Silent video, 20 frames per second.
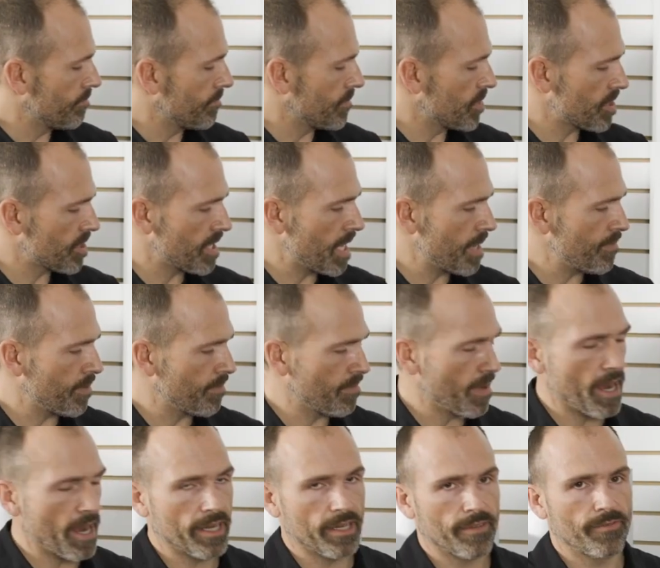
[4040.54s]
Just keep in
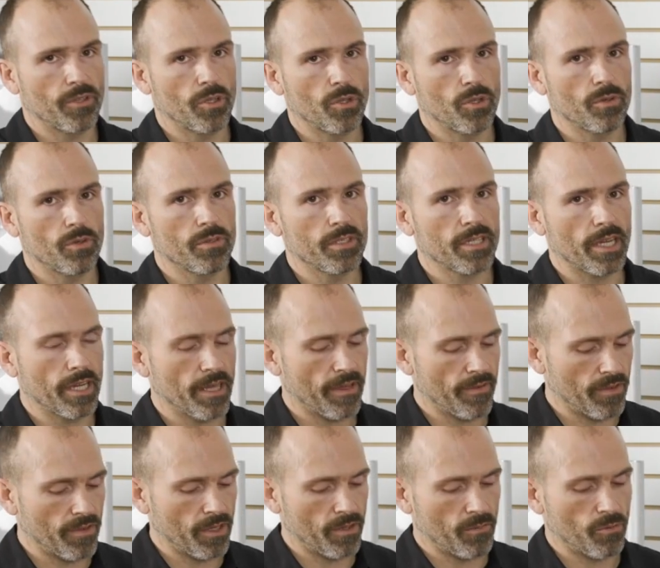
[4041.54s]
mind, if you use any
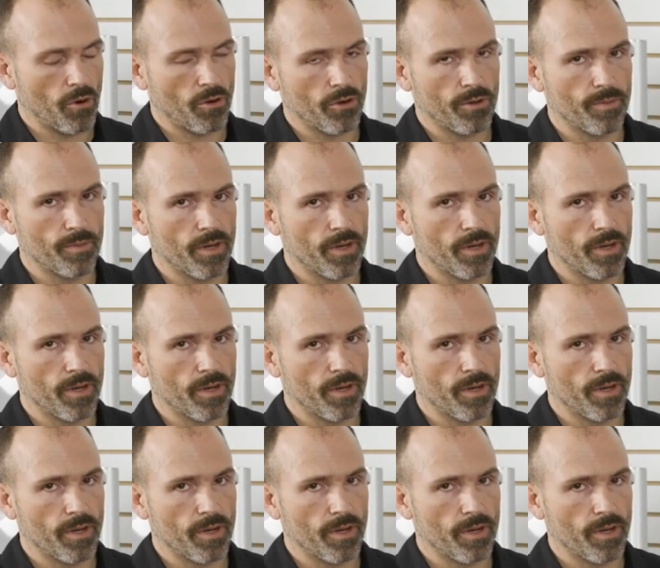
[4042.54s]
of the roto